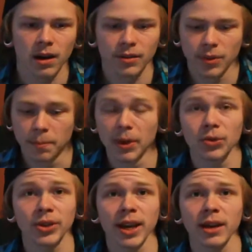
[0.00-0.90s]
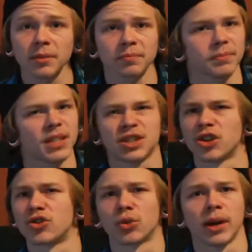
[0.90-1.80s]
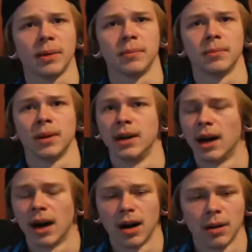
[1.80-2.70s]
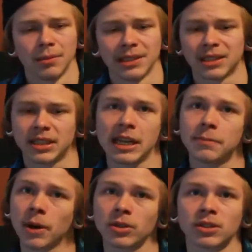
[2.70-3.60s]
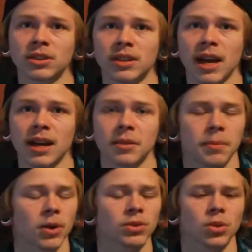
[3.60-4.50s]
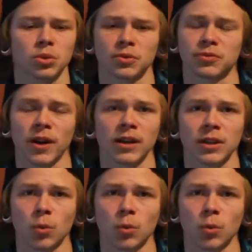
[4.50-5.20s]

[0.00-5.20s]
The build deck, it's a dream. It's T-post design. The post holes are fairly